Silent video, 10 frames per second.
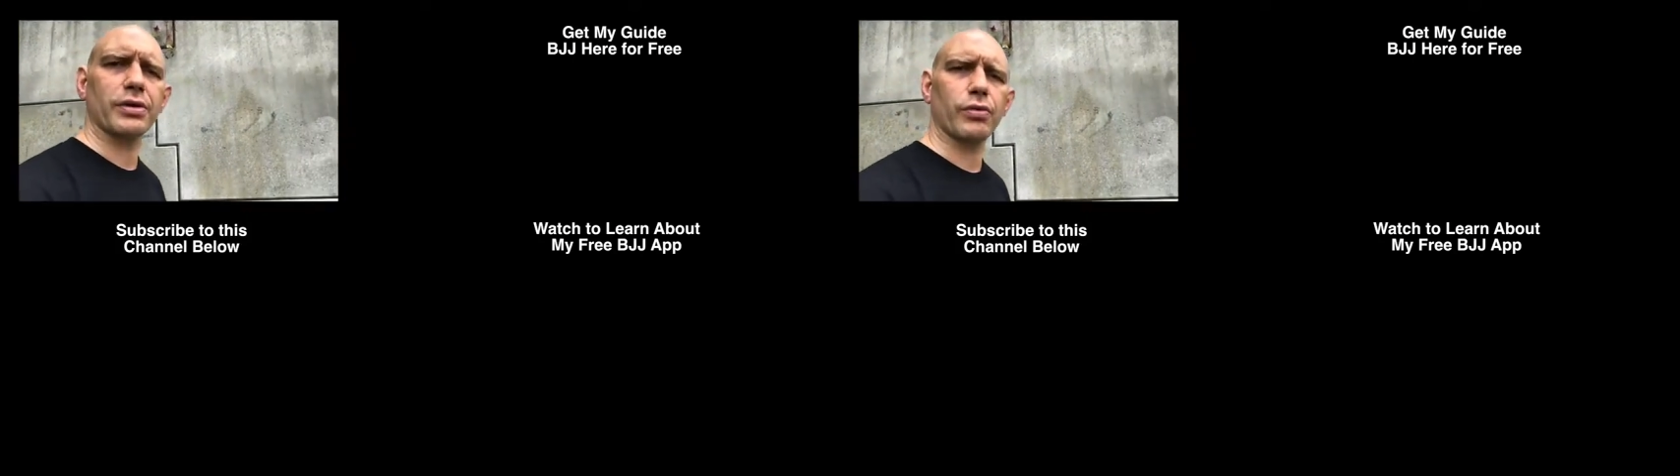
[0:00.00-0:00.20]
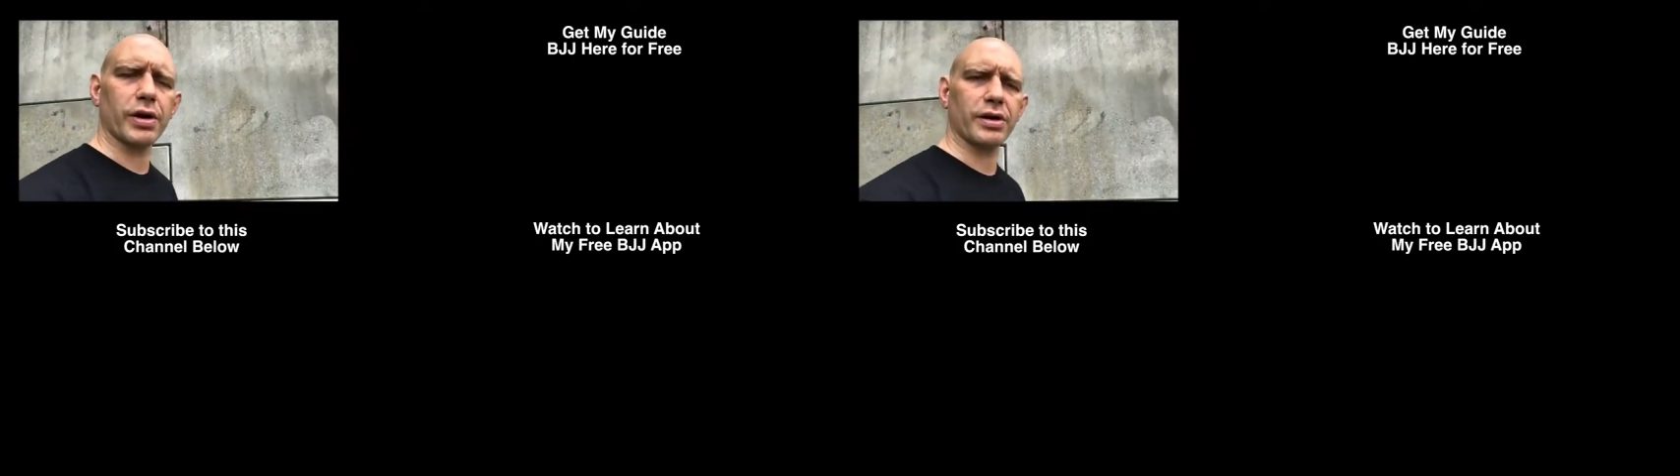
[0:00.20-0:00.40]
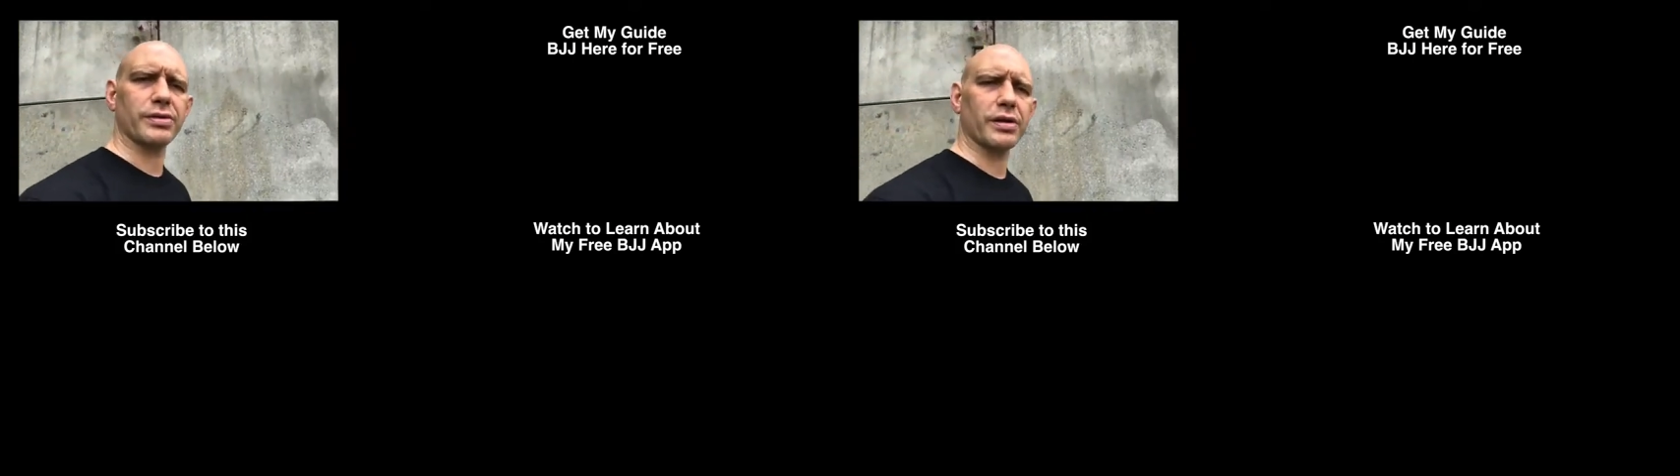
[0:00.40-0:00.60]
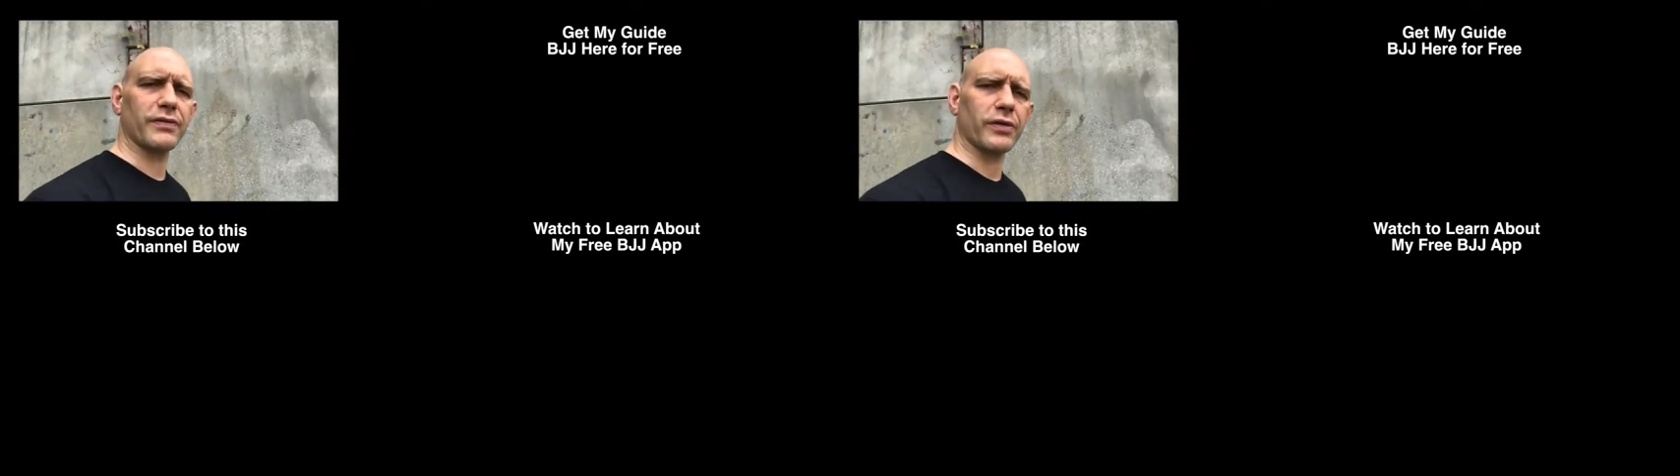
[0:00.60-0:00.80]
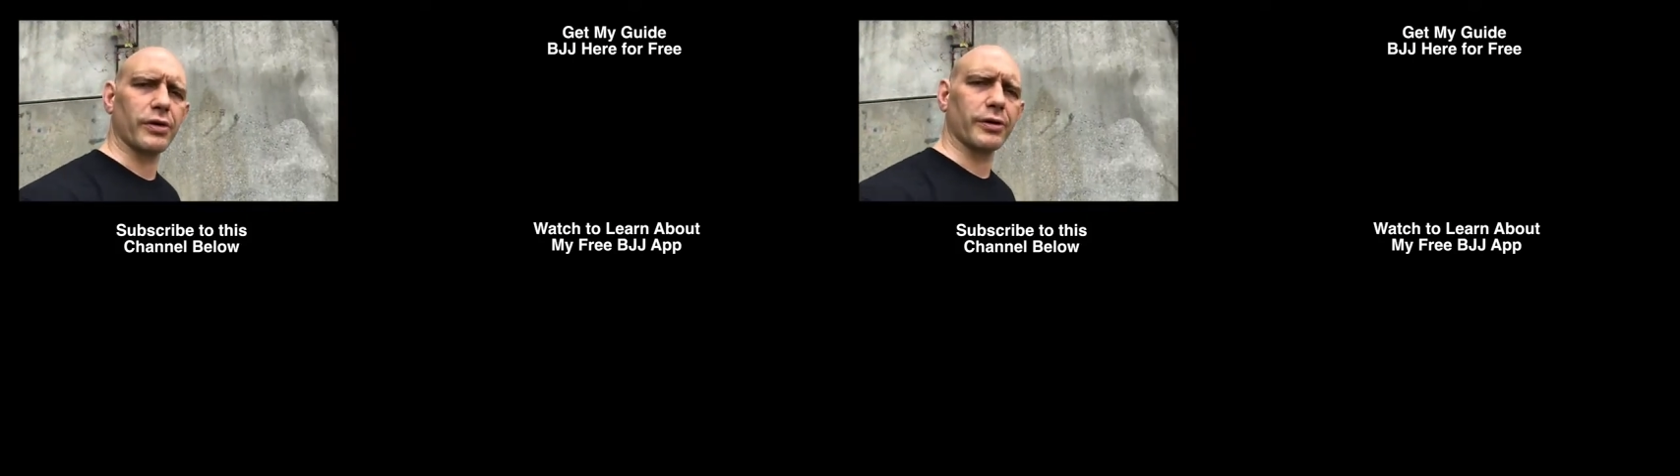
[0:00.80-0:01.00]
what it is that
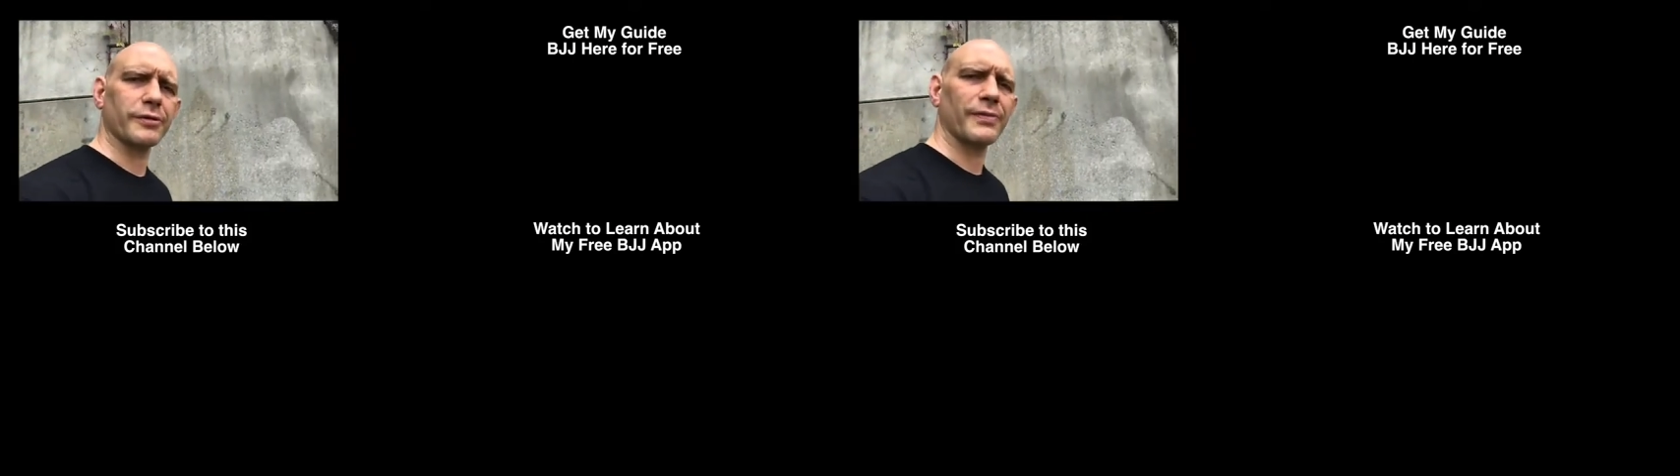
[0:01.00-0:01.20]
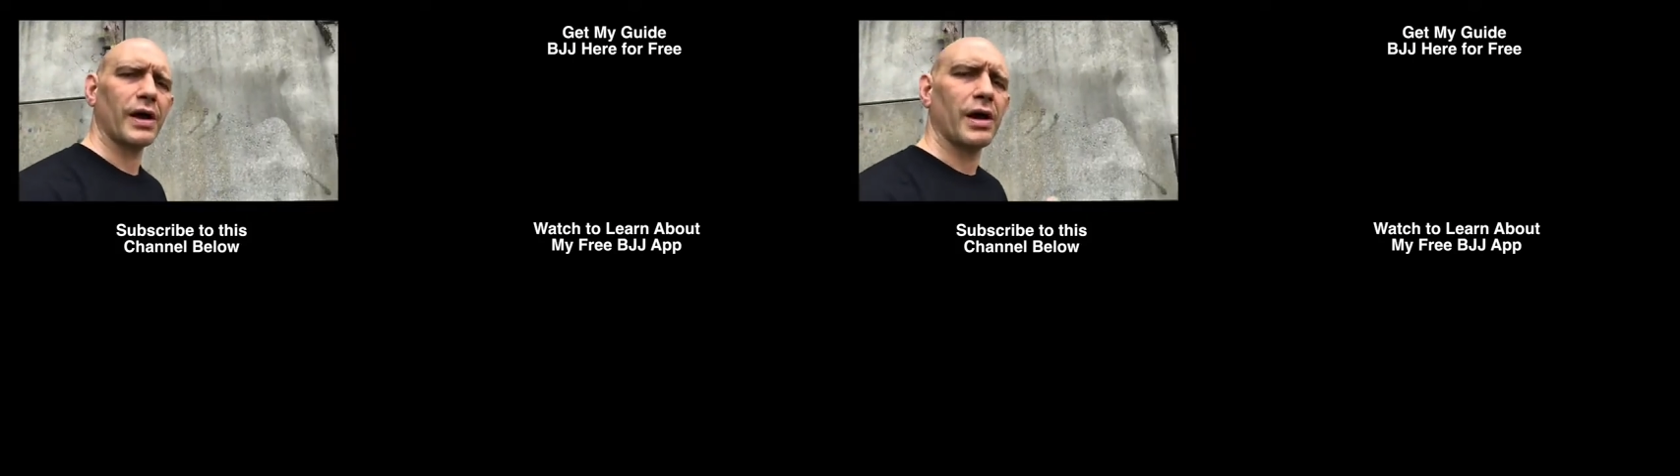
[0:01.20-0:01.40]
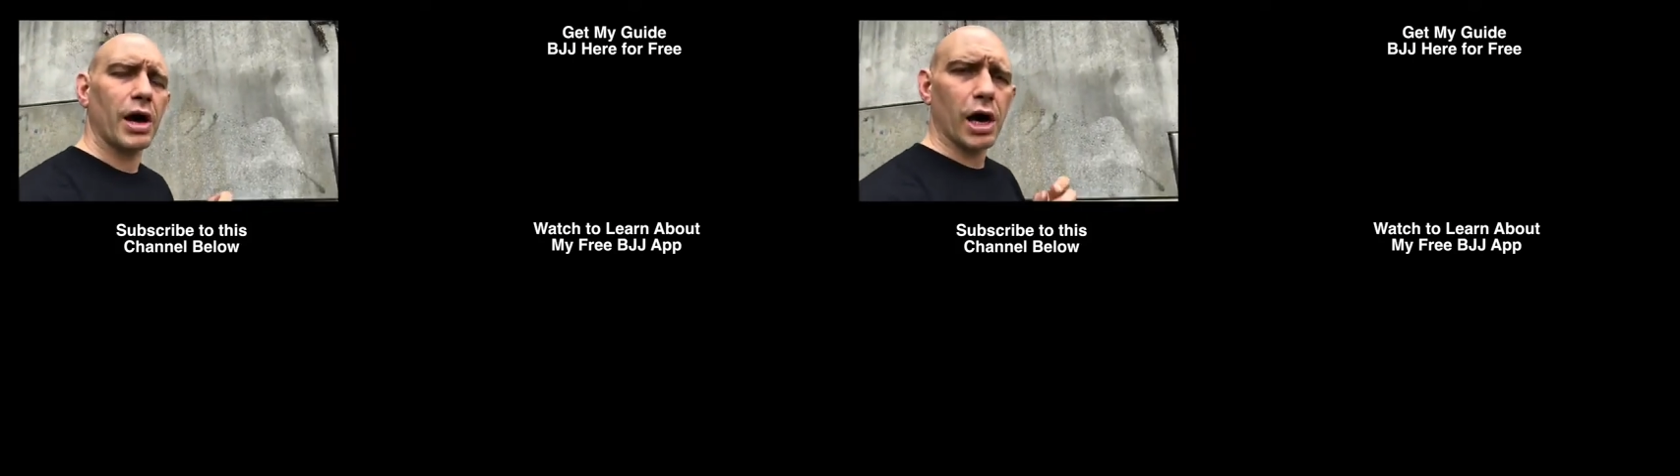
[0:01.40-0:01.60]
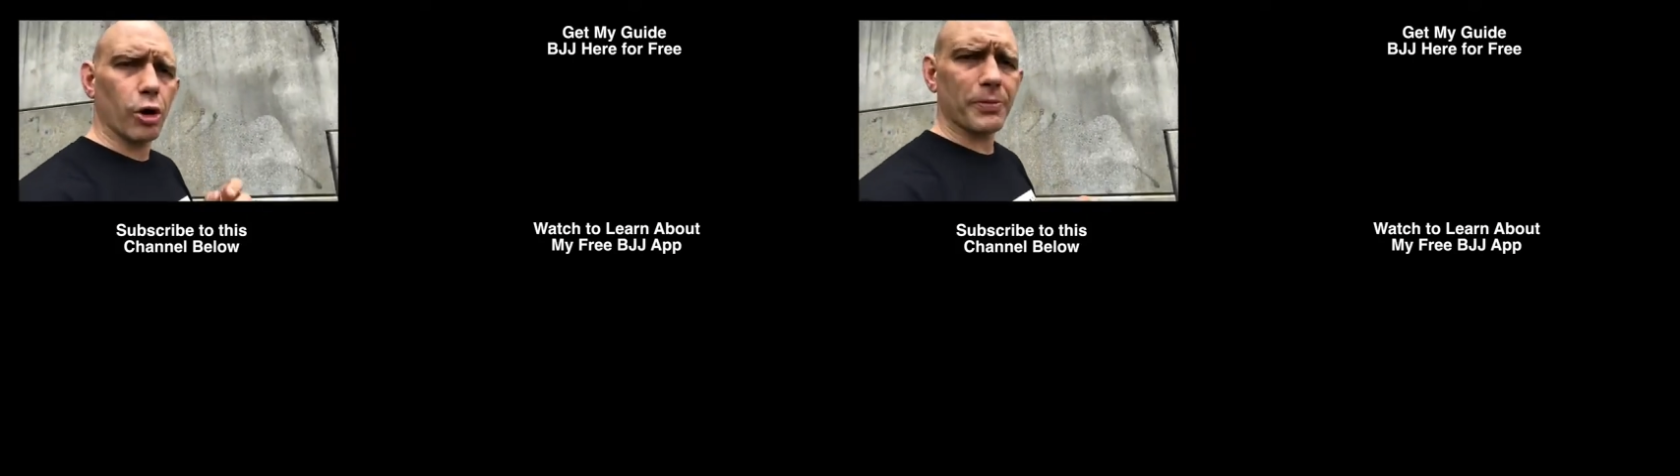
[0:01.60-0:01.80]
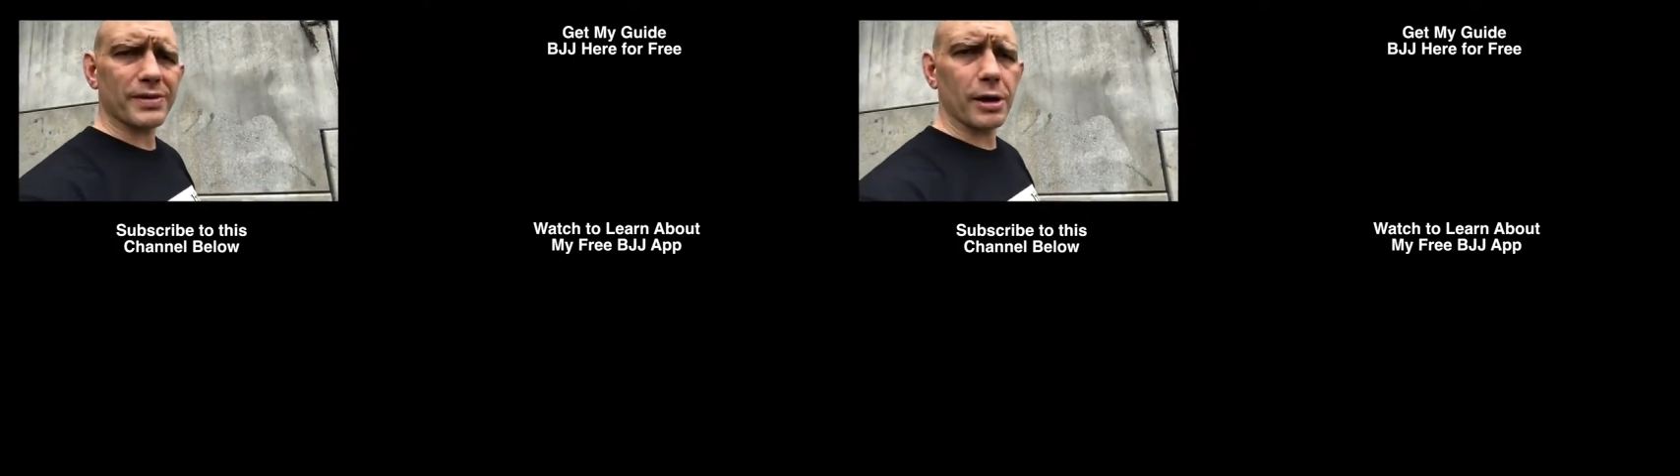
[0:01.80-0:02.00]
you've learned. I
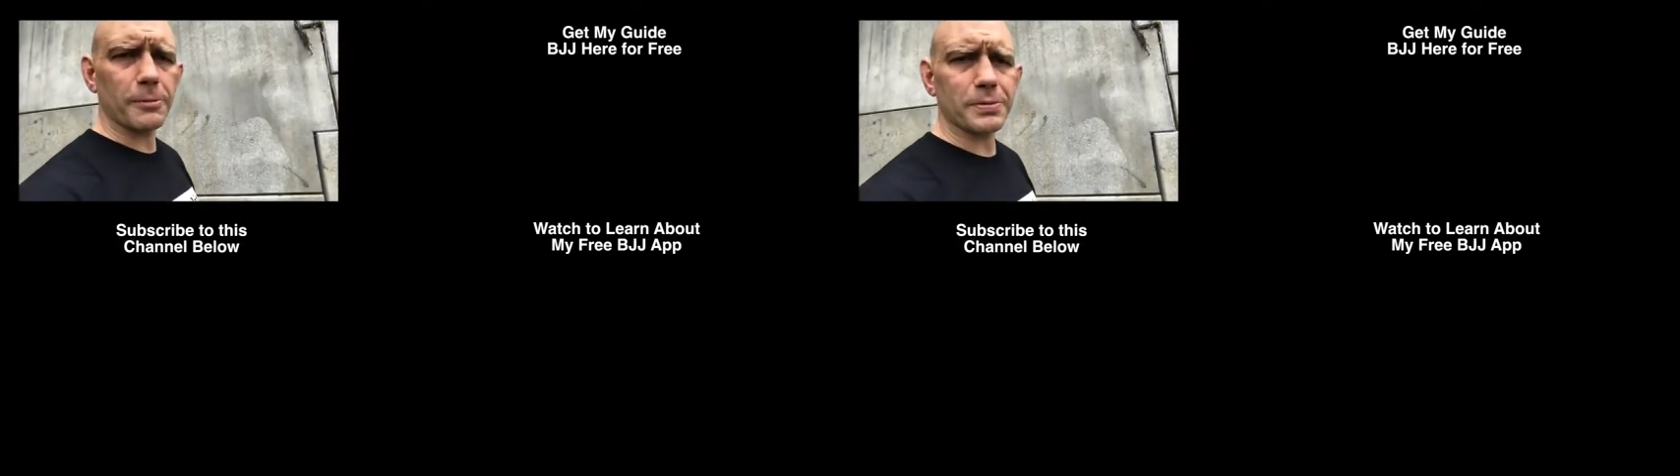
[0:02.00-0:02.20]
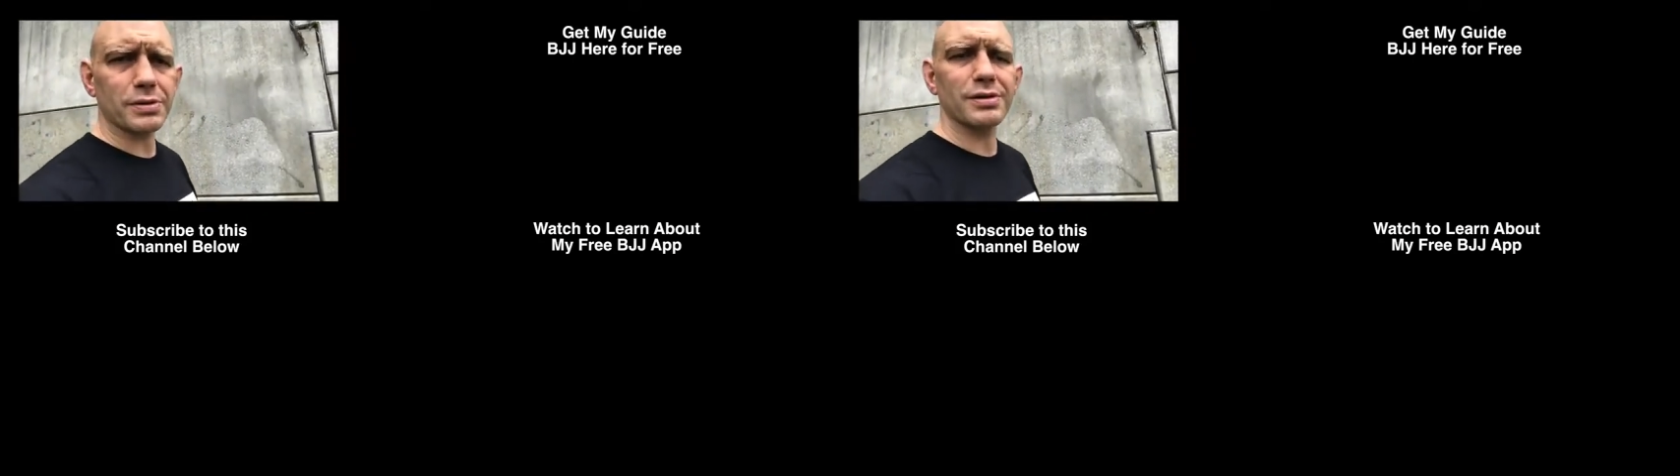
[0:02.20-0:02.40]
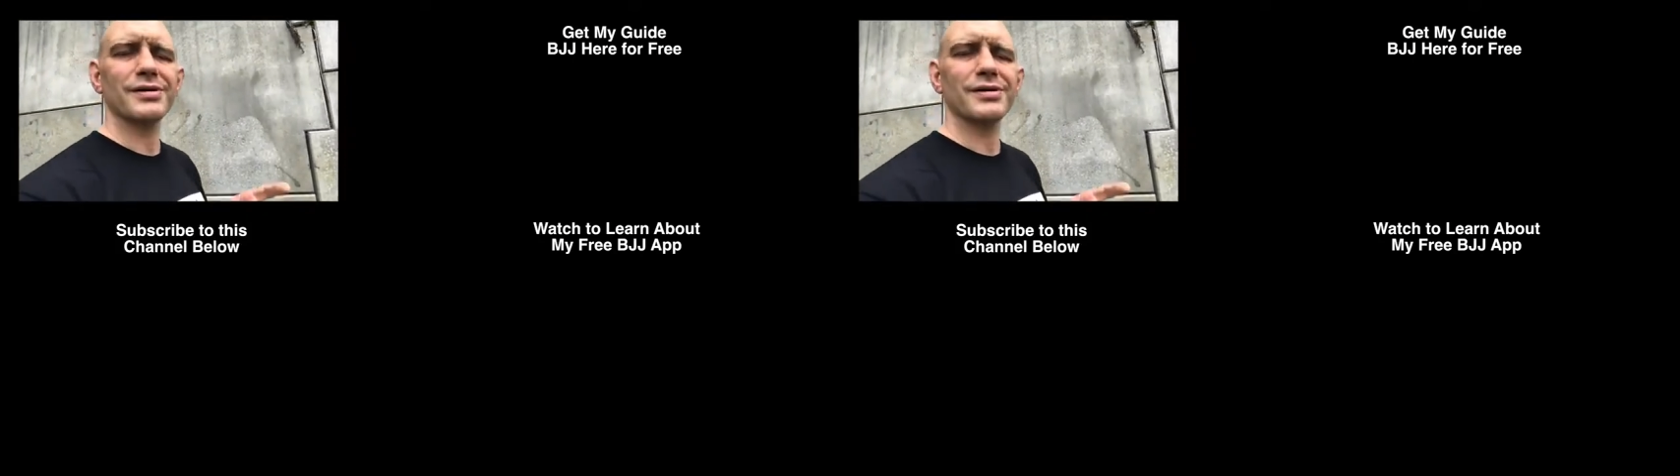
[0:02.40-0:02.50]
hope this helps.